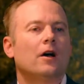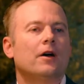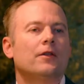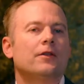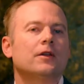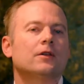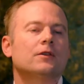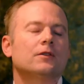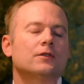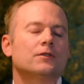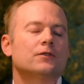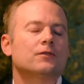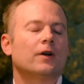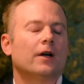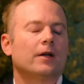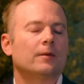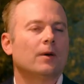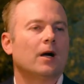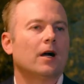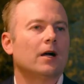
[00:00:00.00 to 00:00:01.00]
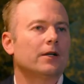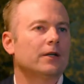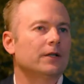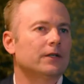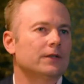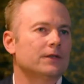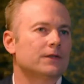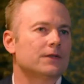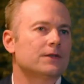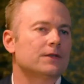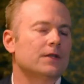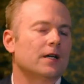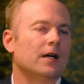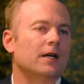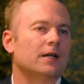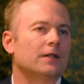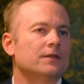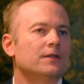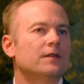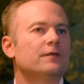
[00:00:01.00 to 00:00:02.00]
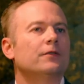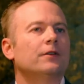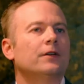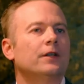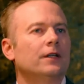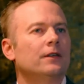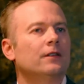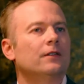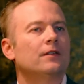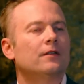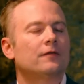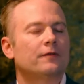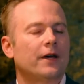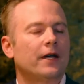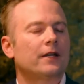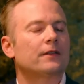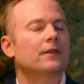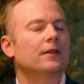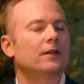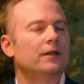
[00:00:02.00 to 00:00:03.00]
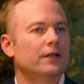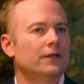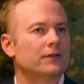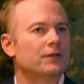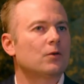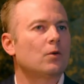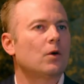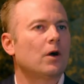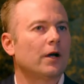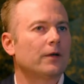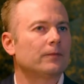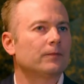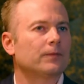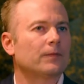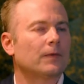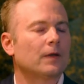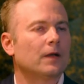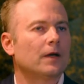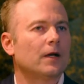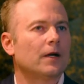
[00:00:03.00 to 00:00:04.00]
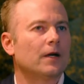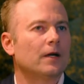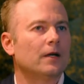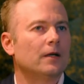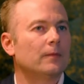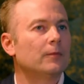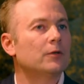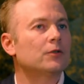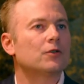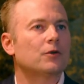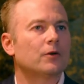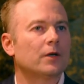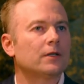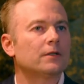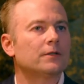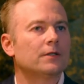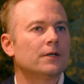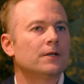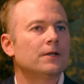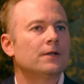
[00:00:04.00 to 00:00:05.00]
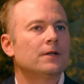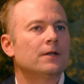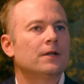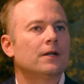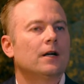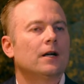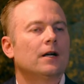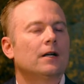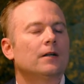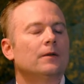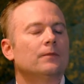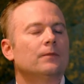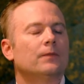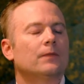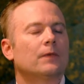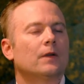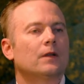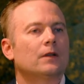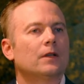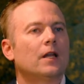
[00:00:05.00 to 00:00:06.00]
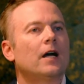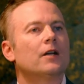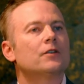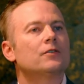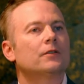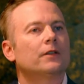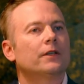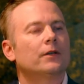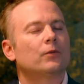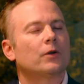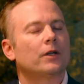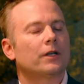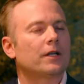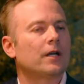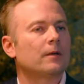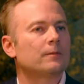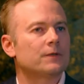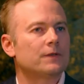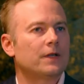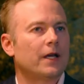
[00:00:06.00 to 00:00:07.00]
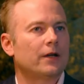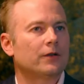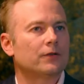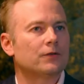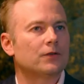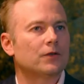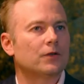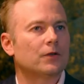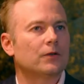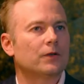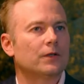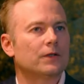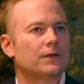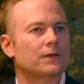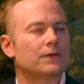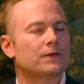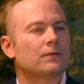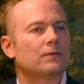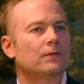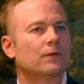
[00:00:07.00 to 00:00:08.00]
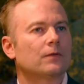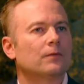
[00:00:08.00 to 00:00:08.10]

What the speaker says: I think the Australian market is different in the fact that it is quite immature. Largely what it comes down to is